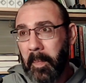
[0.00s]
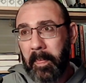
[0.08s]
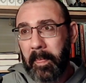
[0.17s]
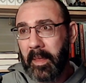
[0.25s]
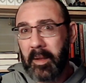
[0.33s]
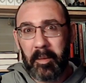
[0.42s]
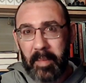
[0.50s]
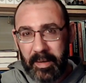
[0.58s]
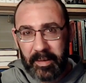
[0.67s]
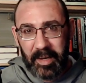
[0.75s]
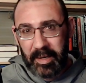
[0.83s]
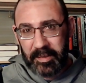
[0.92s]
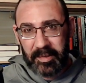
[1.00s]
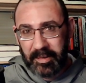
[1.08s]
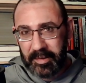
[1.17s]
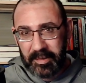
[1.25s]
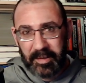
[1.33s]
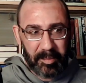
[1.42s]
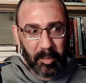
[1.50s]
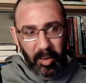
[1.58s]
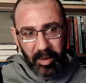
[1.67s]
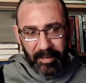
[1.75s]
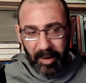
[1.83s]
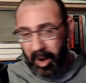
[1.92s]
meditation is more
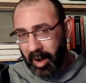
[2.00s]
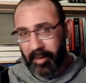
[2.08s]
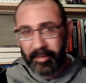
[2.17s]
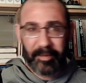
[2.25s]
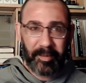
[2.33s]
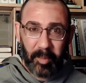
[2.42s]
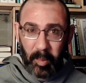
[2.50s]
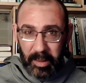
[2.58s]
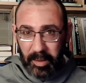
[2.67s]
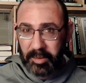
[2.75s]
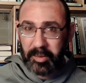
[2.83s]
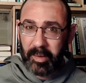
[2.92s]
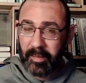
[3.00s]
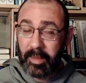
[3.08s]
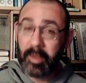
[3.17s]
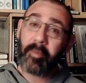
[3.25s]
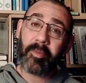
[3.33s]
of an off wheel sort of a thing for